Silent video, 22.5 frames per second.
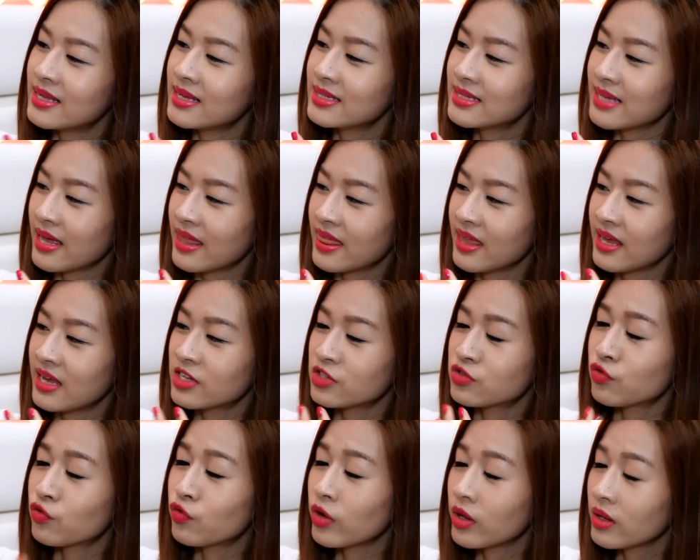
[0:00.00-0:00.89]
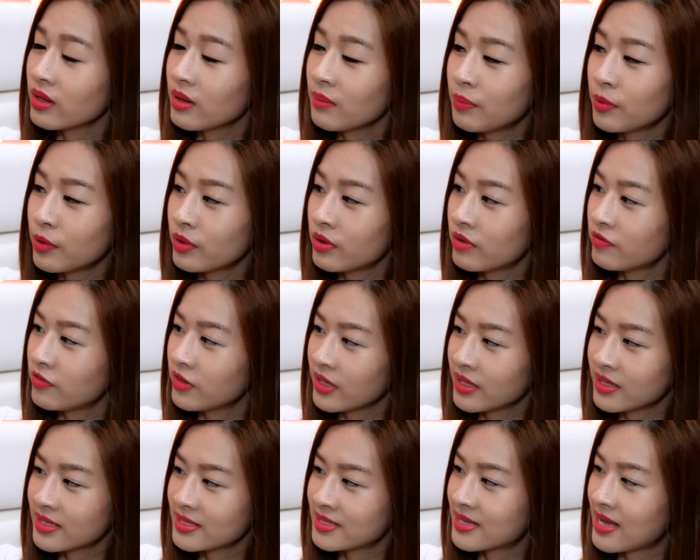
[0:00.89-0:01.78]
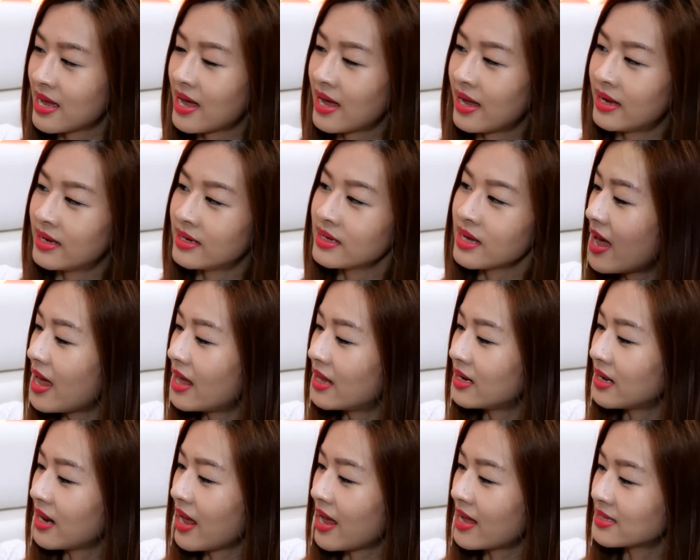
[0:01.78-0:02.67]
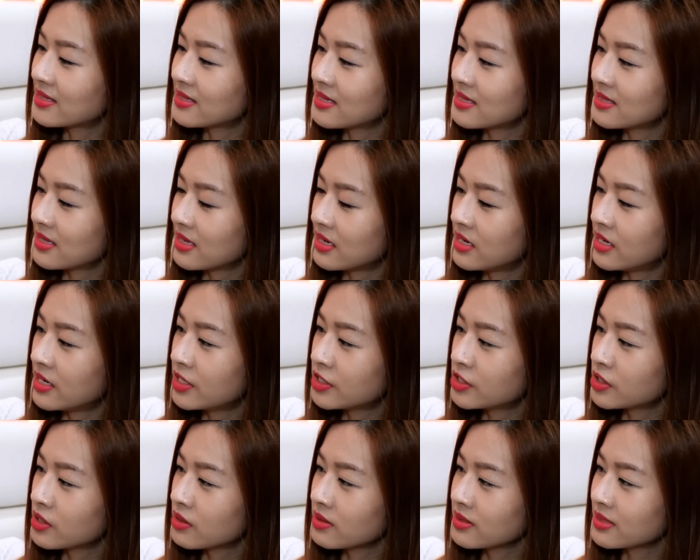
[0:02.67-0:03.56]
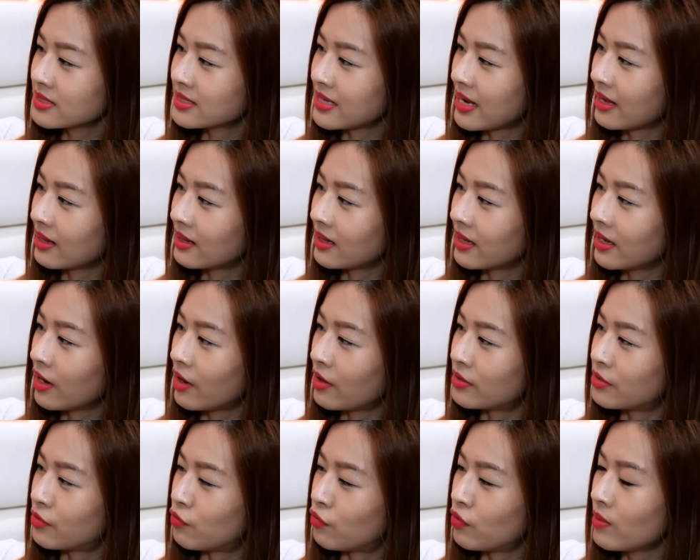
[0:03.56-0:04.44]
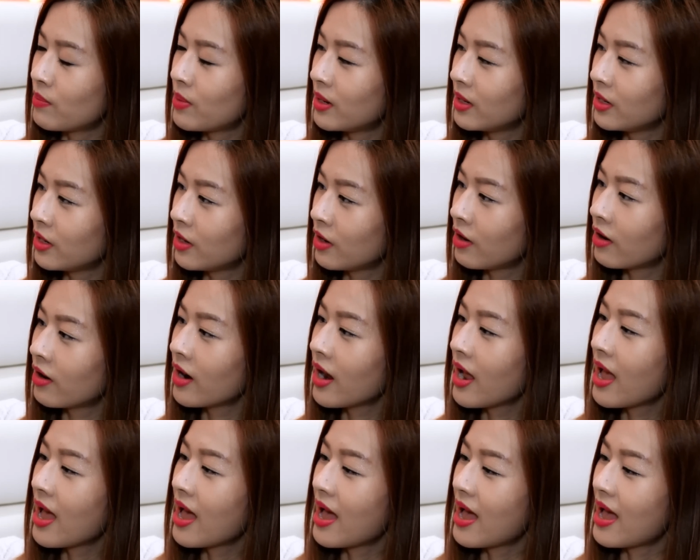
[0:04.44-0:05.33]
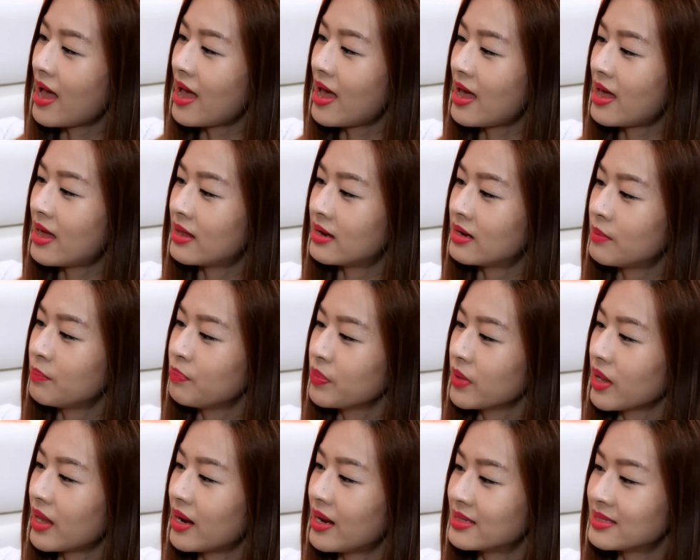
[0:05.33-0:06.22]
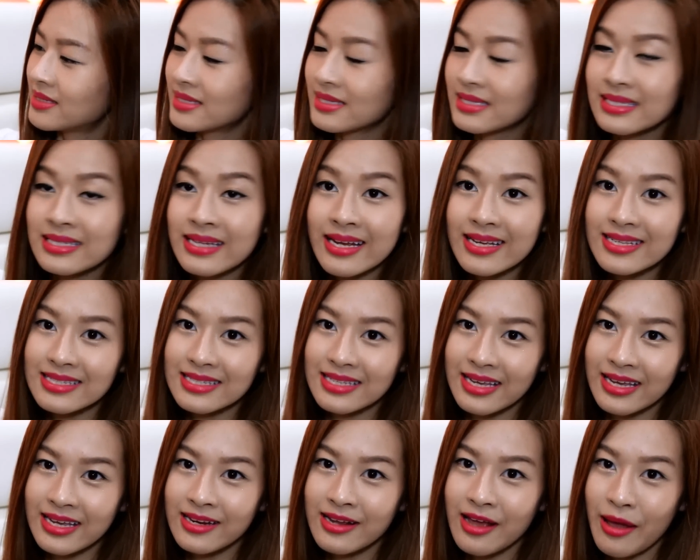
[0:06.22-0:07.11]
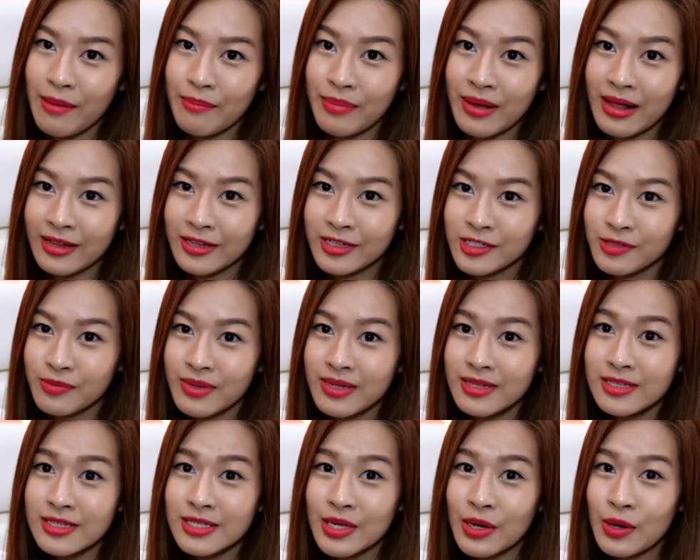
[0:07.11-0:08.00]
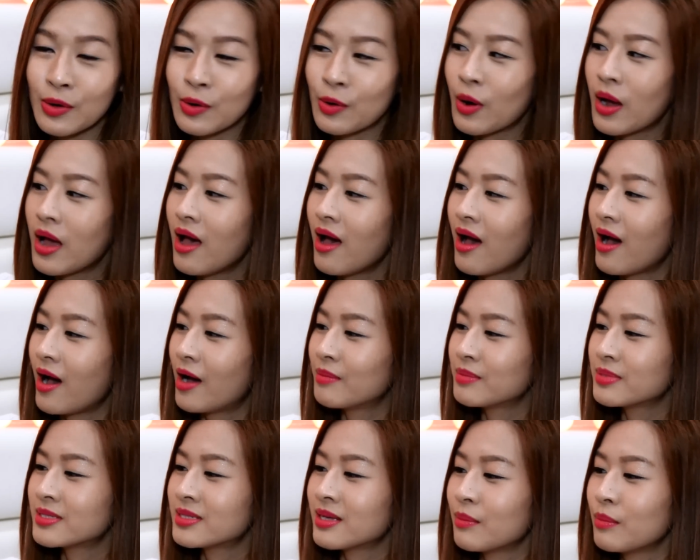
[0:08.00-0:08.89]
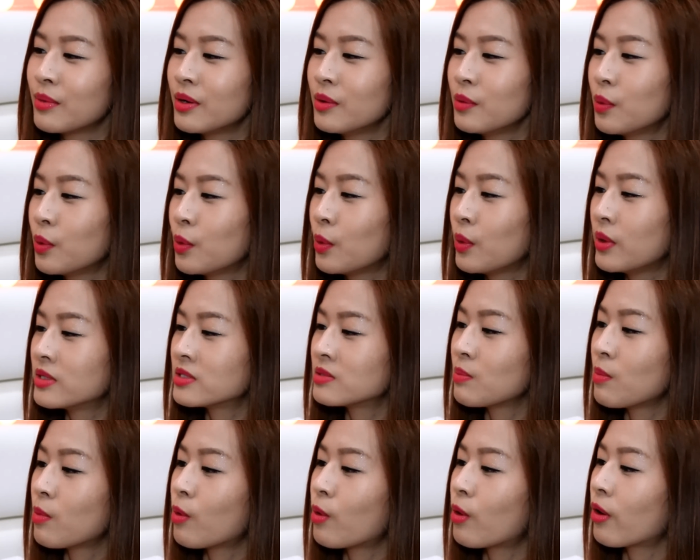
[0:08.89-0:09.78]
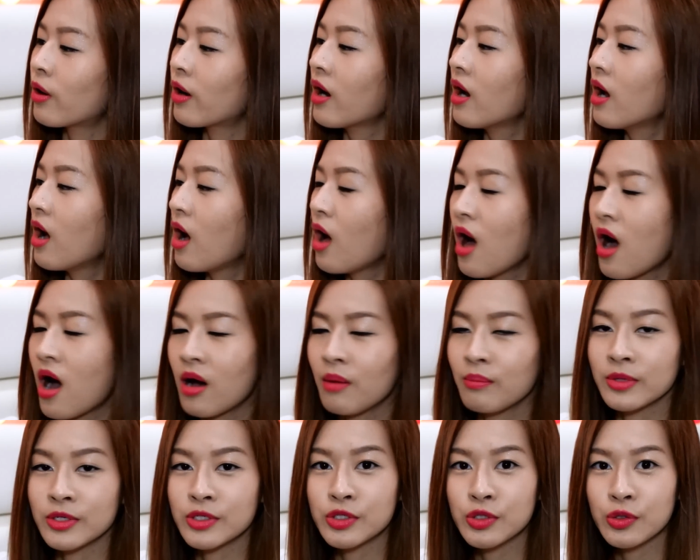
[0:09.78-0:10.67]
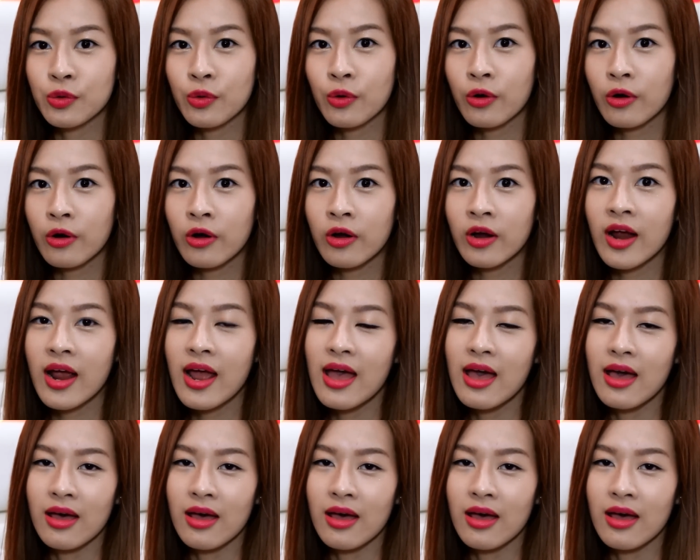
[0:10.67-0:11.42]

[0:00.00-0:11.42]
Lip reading: This I think is really beautifully designed, and it has this initial dangling on the ribbon here. And it has snakeskin embellishment, so someone who is more mature,